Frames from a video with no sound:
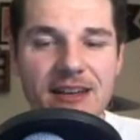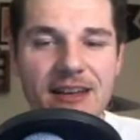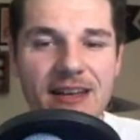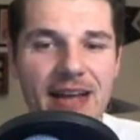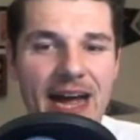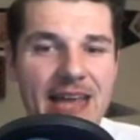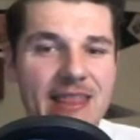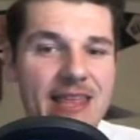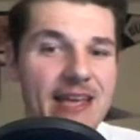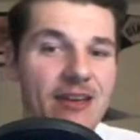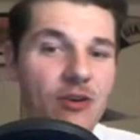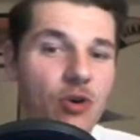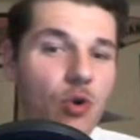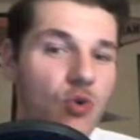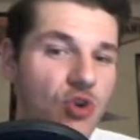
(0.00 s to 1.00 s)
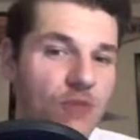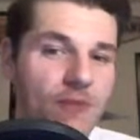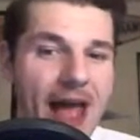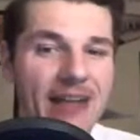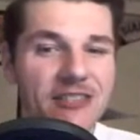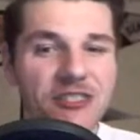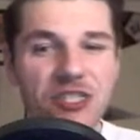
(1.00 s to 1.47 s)
I think
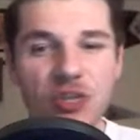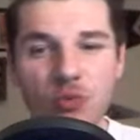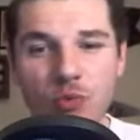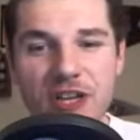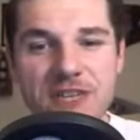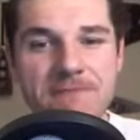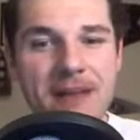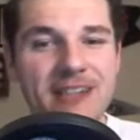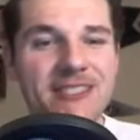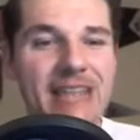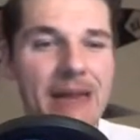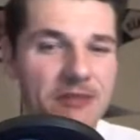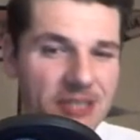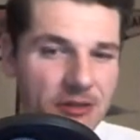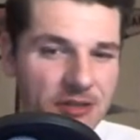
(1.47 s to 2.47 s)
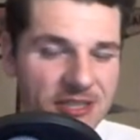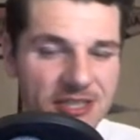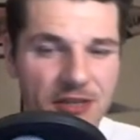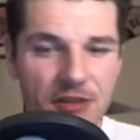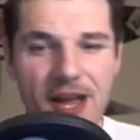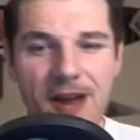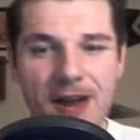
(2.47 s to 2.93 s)
cornerback is too rich. Mike Samer is
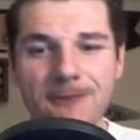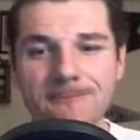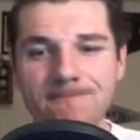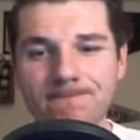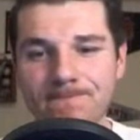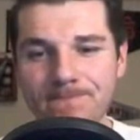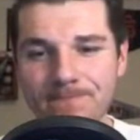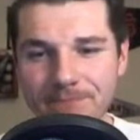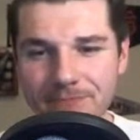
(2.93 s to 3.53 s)
still there.